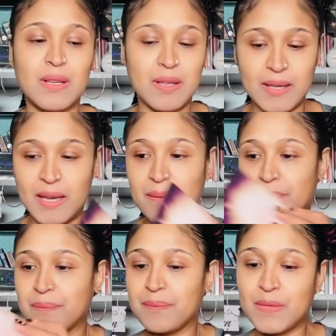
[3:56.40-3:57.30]
yeah.
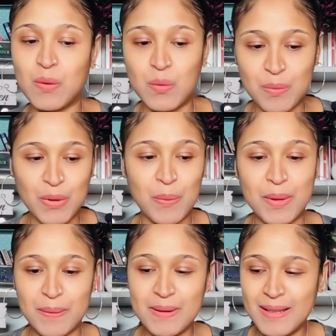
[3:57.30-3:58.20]
One
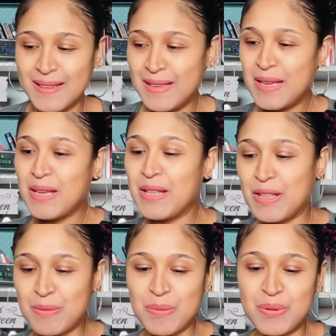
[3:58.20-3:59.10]
moment. Let
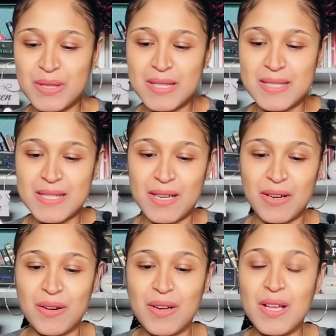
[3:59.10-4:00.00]
me put these
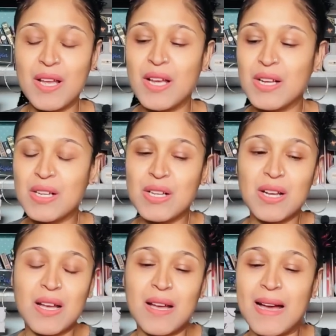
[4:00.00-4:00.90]
here.
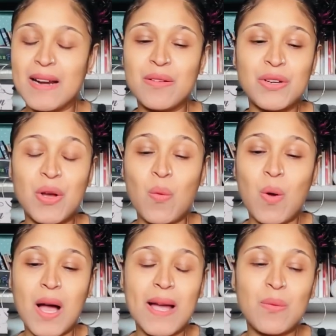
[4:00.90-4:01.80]
I don't know
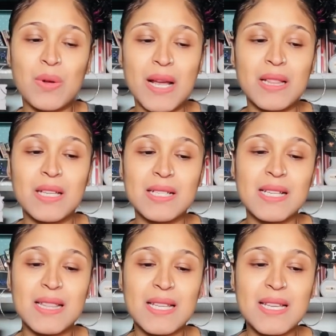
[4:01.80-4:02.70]
why when I looked
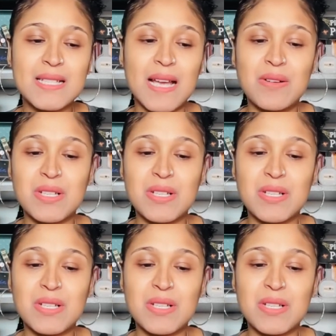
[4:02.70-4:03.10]
at this, I was